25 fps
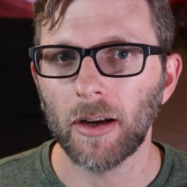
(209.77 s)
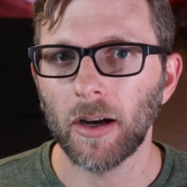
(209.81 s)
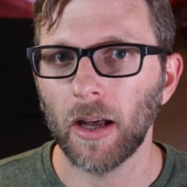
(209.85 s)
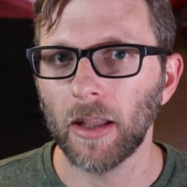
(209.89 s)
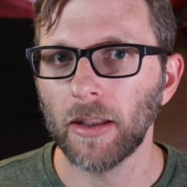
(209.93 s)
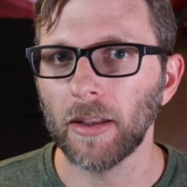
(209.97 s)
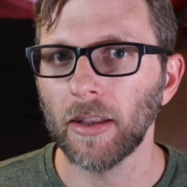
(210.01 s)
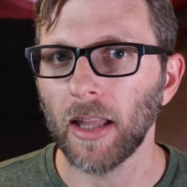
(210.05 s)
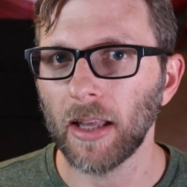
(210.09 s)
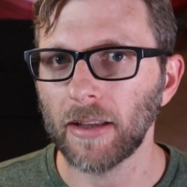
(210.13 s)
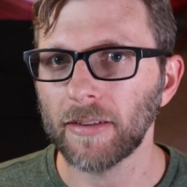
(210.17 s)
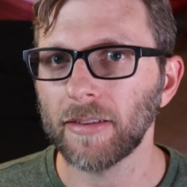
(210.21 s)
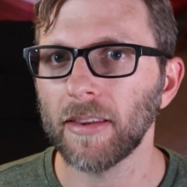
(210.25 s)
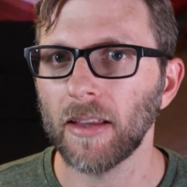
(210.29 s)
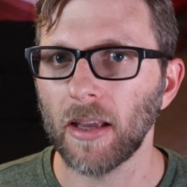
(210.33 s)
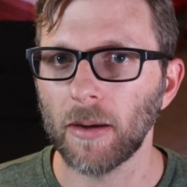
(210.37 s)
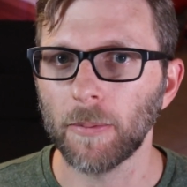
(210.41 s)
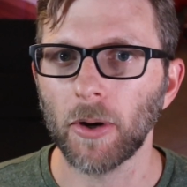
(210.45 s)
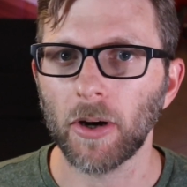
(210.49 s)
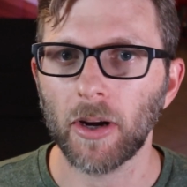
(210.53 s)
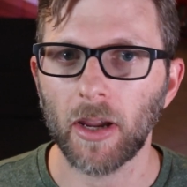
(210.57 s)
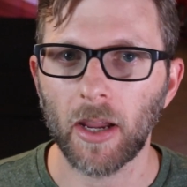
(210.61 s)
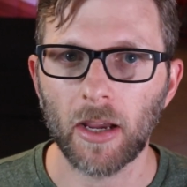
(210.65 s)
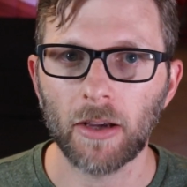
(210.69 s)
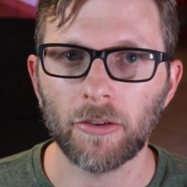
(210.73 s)
unless the
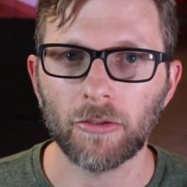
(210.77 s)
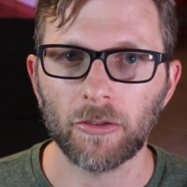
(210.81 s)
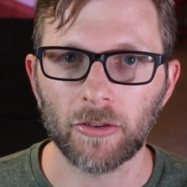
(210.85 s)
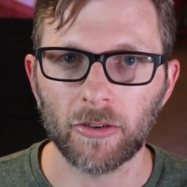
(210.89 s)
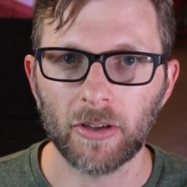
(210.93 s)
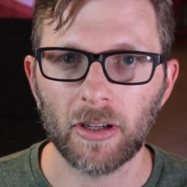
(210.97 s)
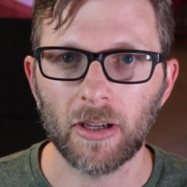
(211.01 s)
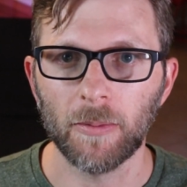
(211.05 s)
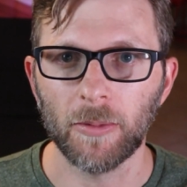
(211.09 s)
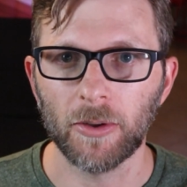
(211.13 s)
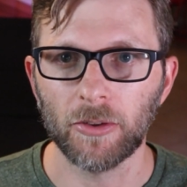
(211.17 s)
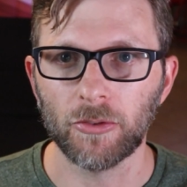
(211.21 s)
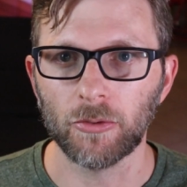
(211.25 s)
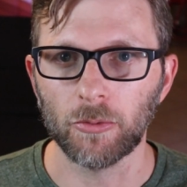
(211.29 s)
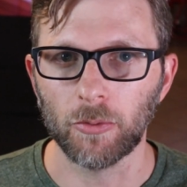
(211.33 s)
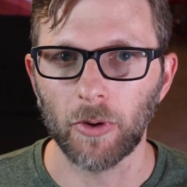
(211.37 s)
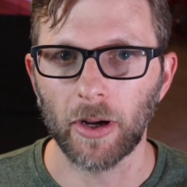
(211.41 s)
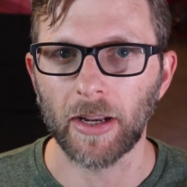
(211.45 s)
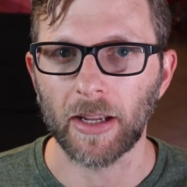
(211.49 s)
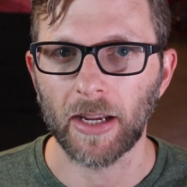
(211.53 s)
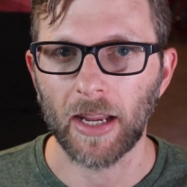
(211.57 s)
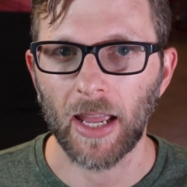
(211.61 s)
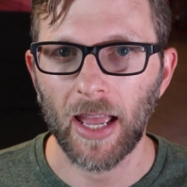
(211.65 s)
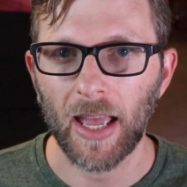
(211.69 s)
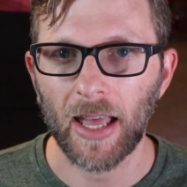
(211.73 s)
embarkation team is
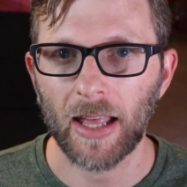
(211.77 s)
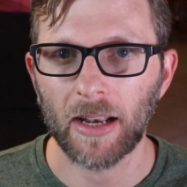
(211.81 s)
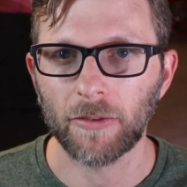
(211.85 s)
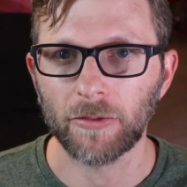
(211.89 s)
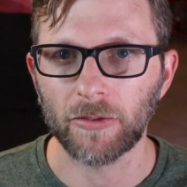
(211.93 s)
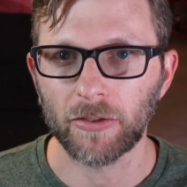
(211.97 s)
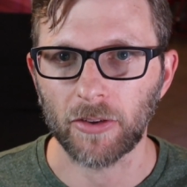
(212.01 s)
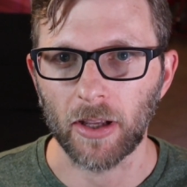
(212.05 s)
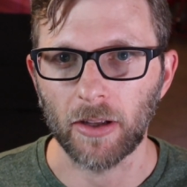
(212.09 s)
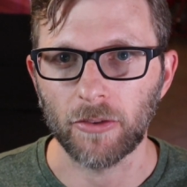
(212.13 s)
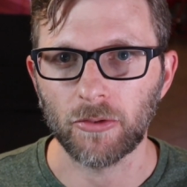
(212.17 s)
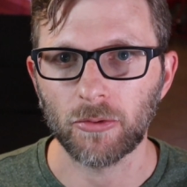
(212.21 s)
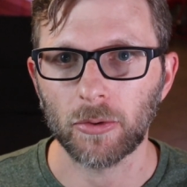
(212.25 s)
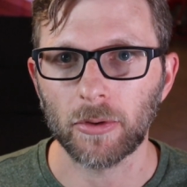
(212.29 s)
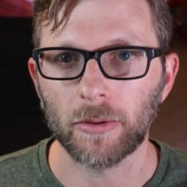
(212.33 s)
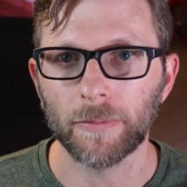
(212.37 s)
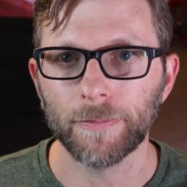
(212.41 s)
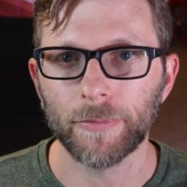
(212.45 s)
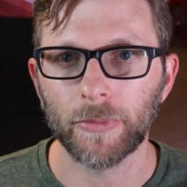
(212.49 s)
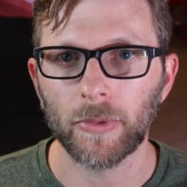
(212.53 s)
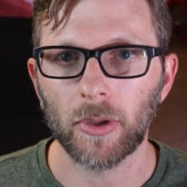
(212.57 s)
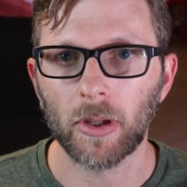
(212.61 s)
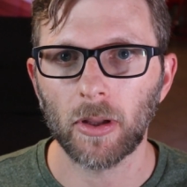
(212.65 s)
running ahead of schedule.